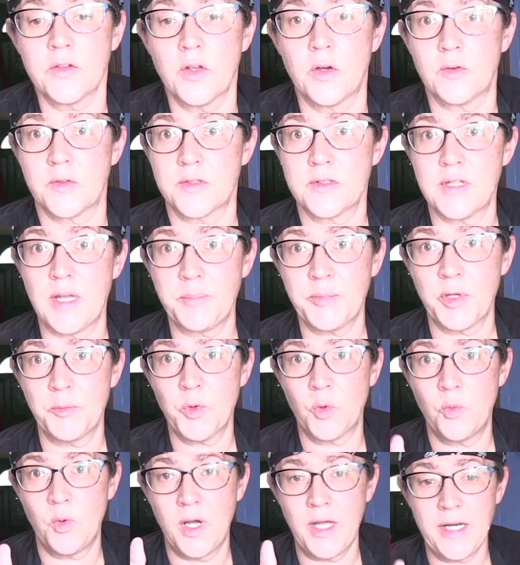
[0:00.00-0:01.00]
So step
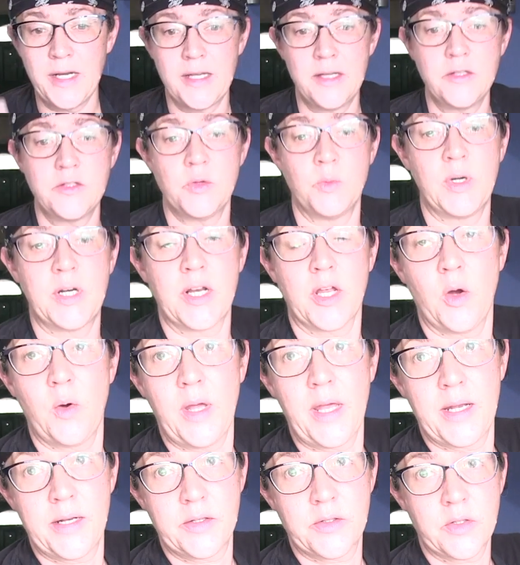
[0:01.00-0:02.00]
number 1 is you want to go
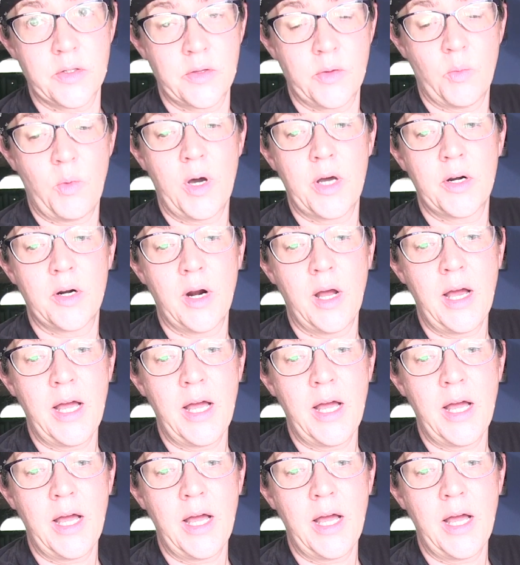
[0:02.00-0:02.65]
ahead and turn the water